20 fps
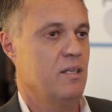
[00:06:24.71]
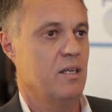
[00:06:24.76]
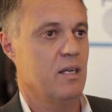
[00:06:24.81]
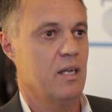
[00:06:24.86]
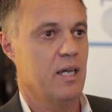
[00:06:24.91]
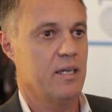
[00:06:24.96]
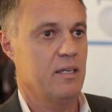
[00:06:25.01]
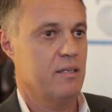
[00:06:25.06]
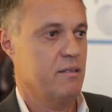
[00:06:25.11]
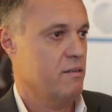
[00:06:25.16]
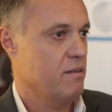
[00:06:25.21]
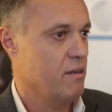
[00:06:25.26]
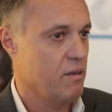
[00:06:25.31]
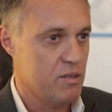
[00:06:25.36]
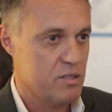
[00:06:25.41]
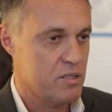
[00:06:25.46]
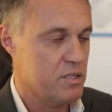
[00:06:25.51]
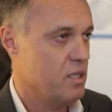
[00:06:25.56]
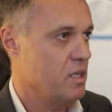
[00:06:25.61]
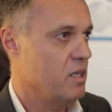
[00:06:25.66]
like
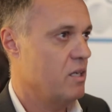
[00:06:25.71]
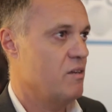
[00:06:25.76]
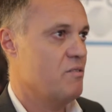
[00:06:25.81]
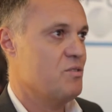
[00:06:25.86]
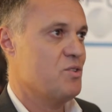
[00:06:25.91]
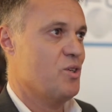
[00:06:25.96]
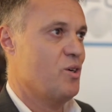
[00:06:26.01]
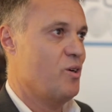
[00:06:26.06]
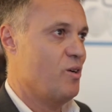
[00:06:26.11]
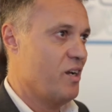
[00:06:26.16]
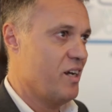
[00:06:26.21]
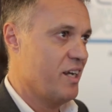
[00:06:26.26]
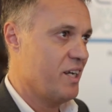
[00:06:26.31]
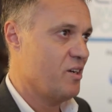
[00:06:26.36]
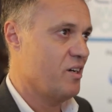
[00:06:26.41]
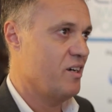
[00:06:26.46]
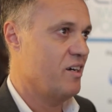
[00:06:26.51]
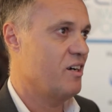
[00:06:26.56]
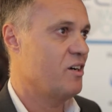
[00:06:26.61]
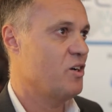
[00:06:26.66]
ourselves or
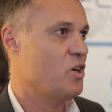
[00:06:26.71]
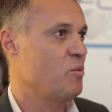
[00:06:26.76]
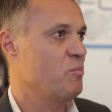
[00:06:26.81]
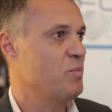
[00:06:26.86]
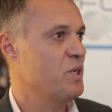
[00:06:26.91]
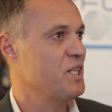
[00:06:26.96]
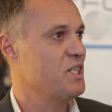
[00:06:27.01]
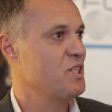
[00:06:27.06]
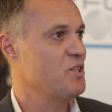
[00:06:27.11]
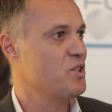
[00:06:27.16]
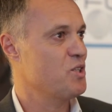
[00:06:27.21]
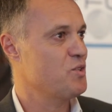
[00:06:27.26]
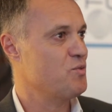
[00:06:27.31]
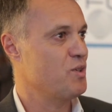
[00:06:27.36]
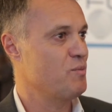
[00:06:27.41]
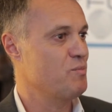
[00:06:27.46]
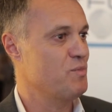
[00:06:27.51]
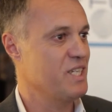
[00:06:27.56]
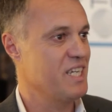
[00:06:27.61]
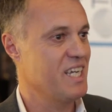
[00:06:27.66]
like our competitors
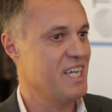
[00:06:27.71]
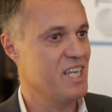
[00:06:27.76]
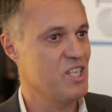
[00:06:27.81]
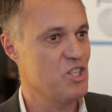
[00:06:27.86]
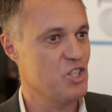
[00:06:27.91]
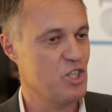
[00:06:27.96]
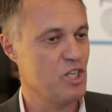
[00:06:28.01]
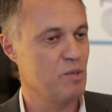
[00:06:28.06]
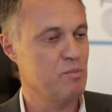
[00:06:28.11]
from the LNG,